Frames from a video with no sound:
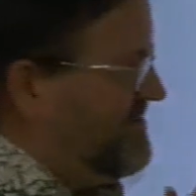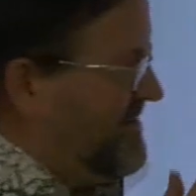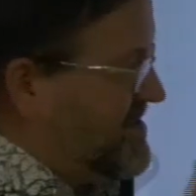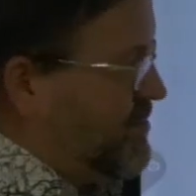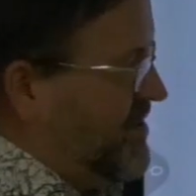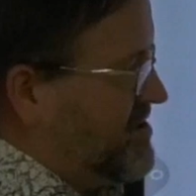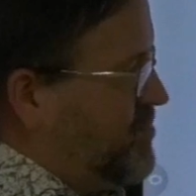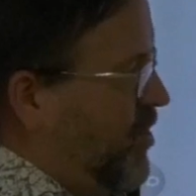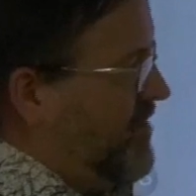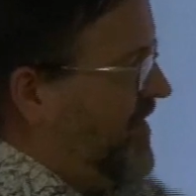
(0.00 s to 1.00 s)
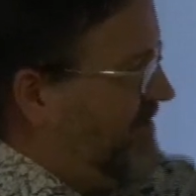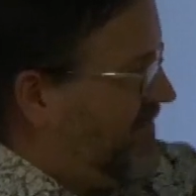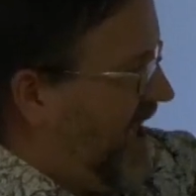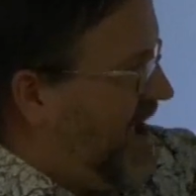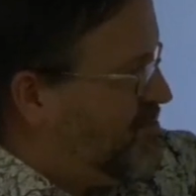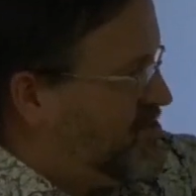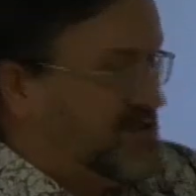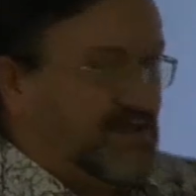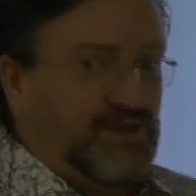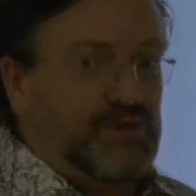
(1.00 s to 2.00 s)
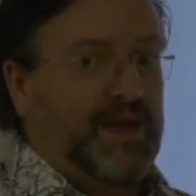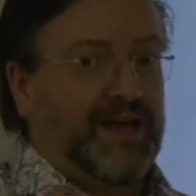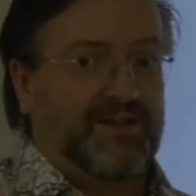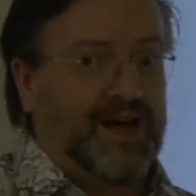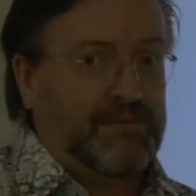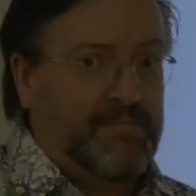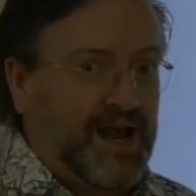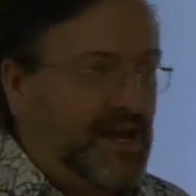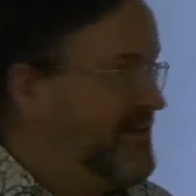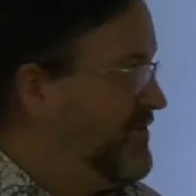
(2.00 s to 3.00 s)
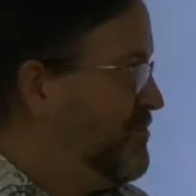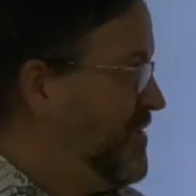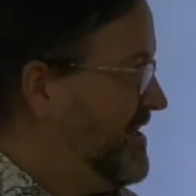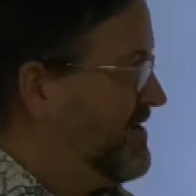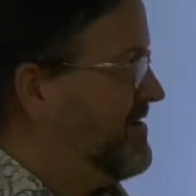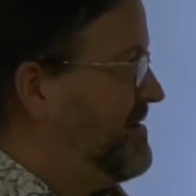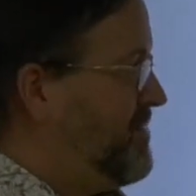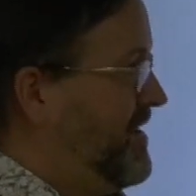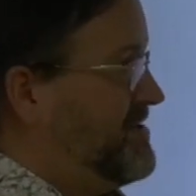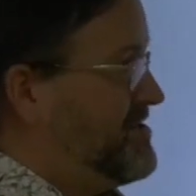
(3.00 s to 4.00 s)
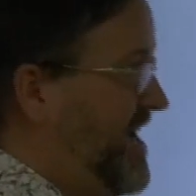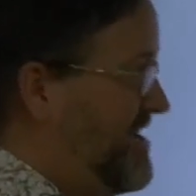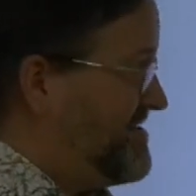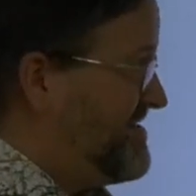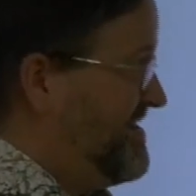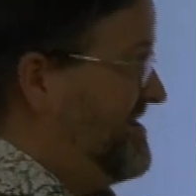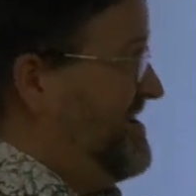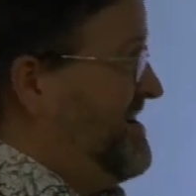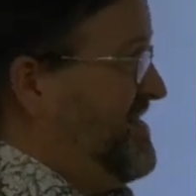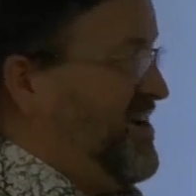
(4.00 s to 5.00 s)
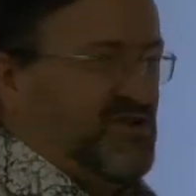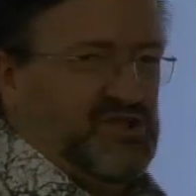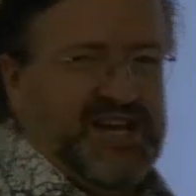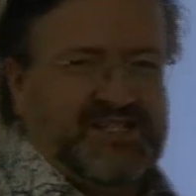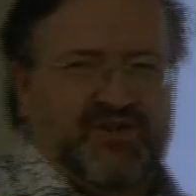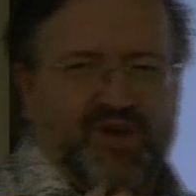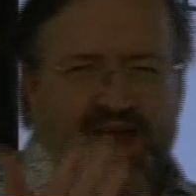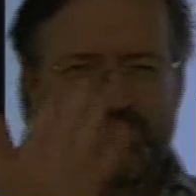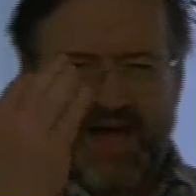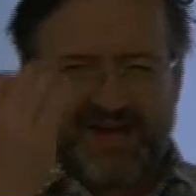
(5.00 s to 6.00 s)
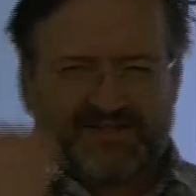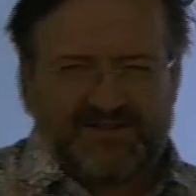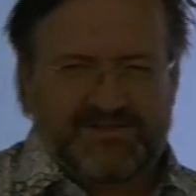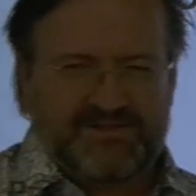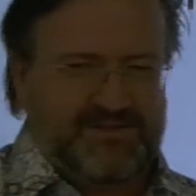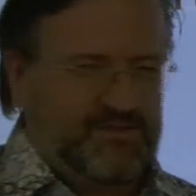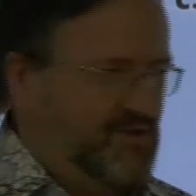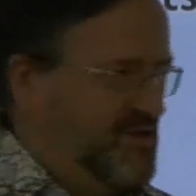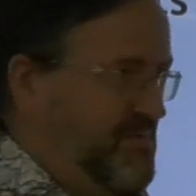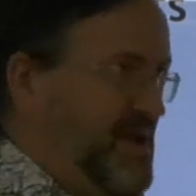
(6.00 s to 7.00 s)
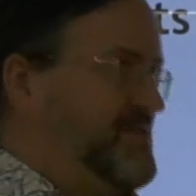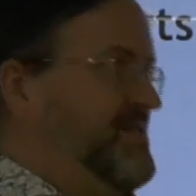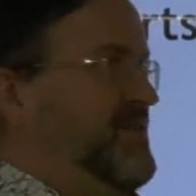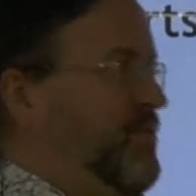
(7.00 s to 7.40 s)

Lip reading: is a real sport. They have cameras. You make a lot of money if you're really good at playing chess. There are chess grandmasters who are the best in